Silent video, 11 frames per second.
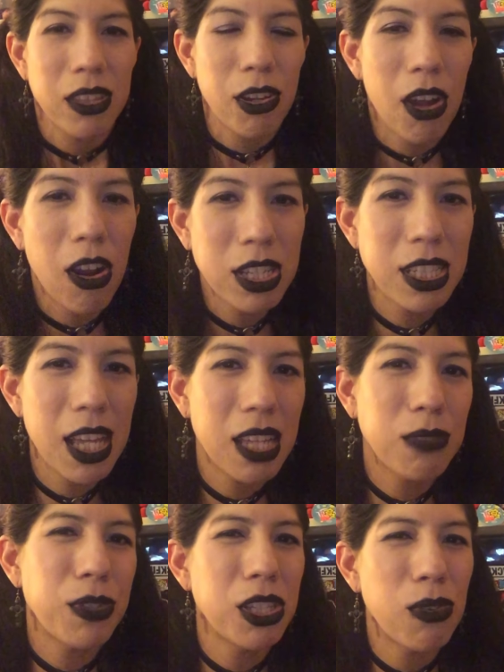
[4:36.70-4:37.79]
there are
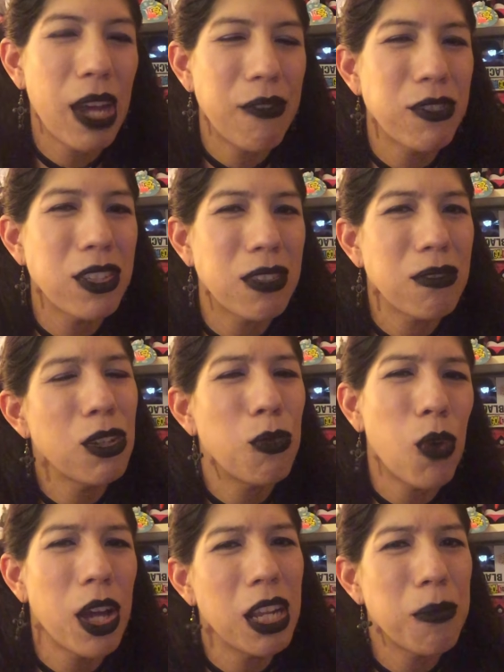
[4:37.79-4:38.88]
times when you
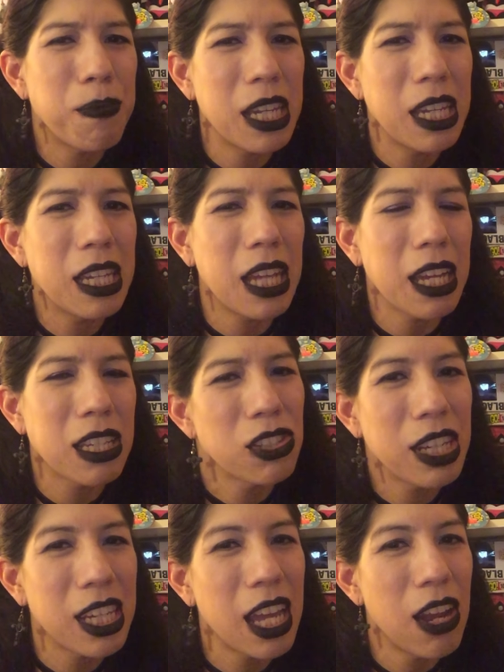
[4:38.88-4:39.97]
want to be a
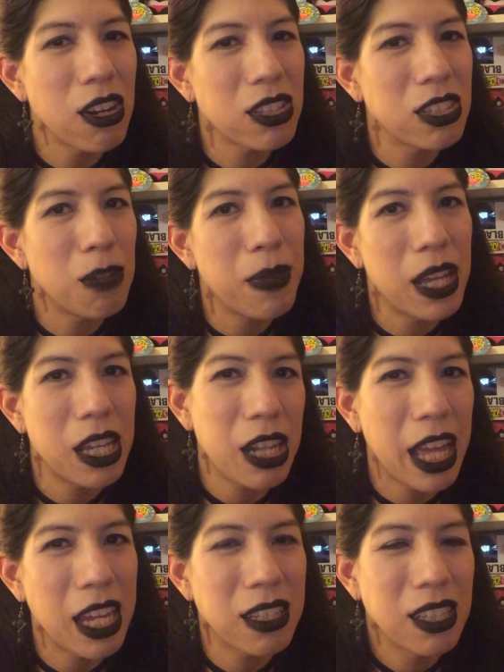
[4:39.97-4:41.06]
certain character, but
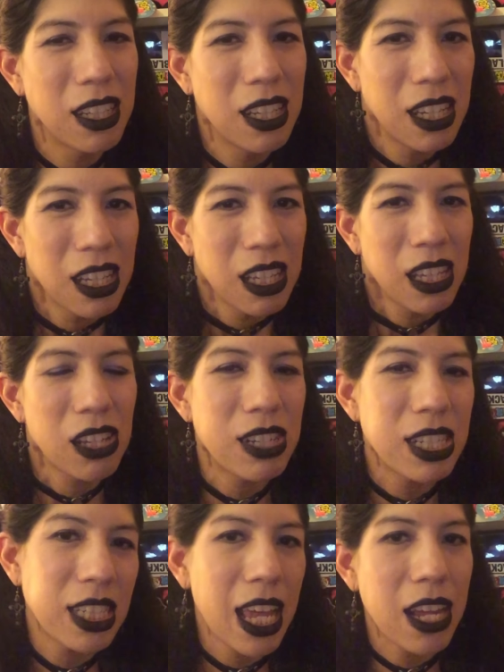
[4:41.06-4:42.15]
like you
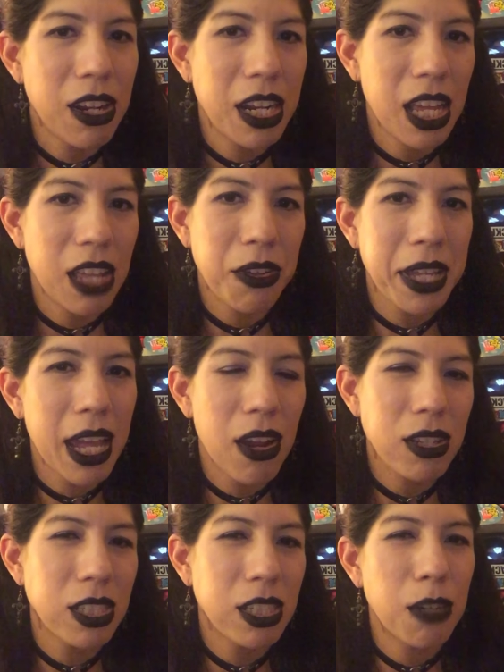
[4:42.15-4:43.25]
decide on another
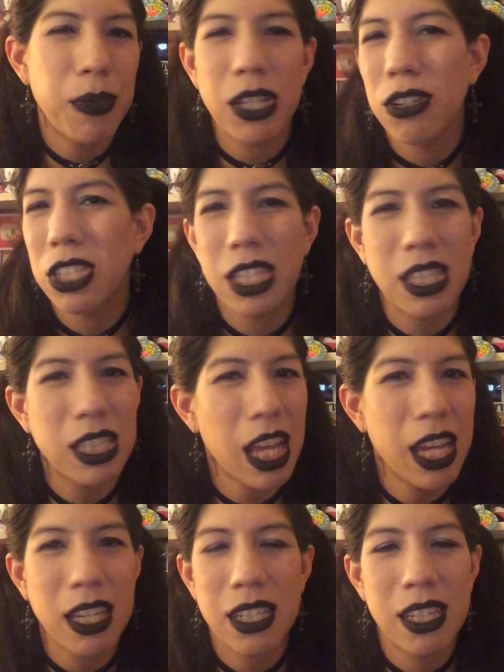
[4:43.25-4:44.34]
character, but you're just
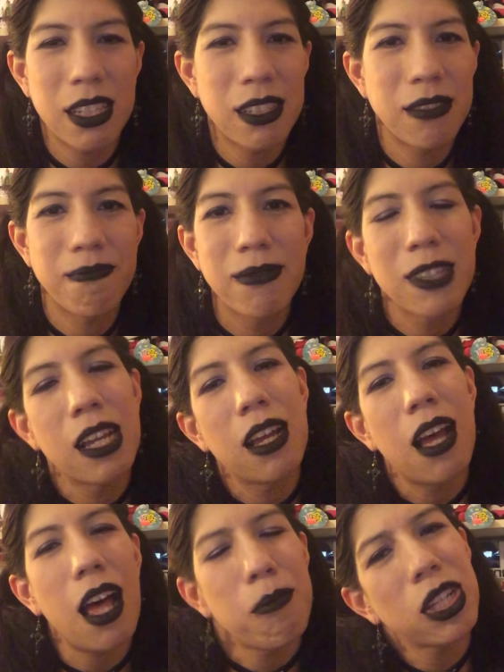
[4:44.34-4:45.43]
like,
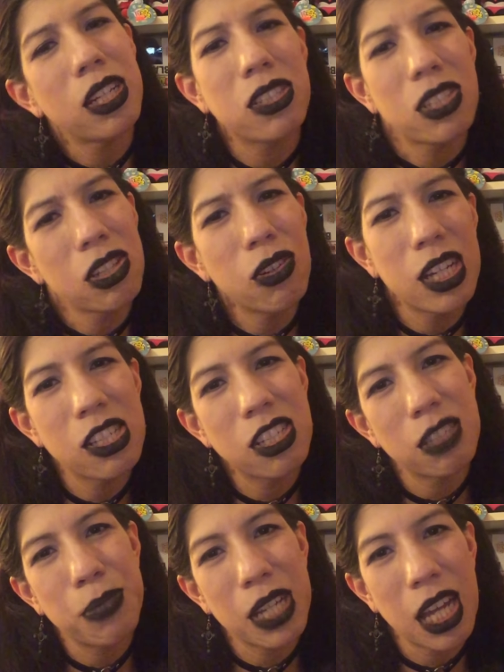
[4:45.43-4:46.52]
I'm gonna do it
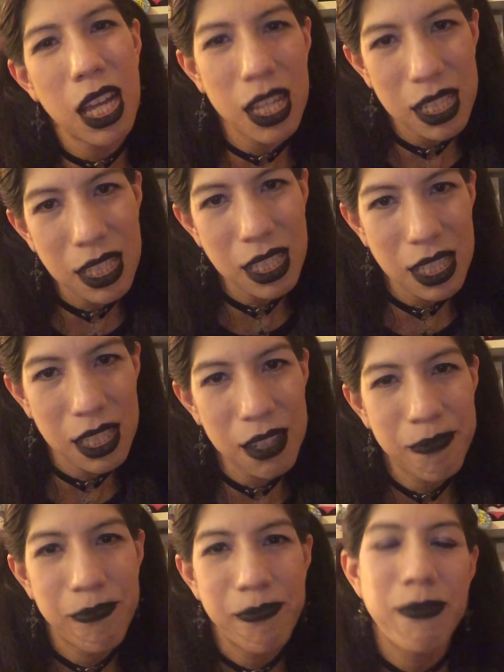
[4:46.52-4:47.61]
just because.
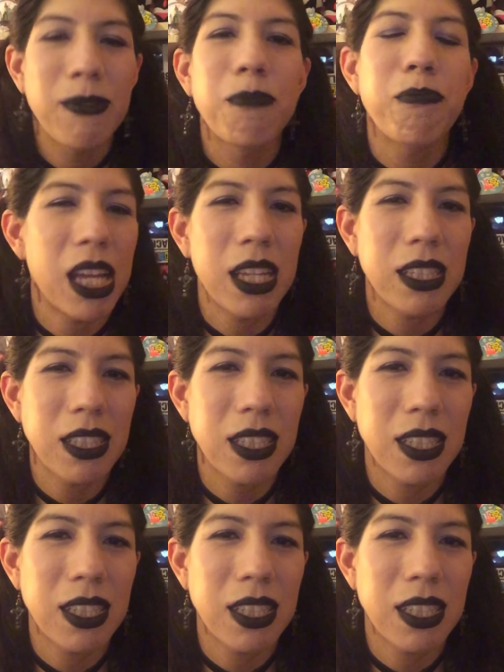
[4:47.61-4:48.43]
But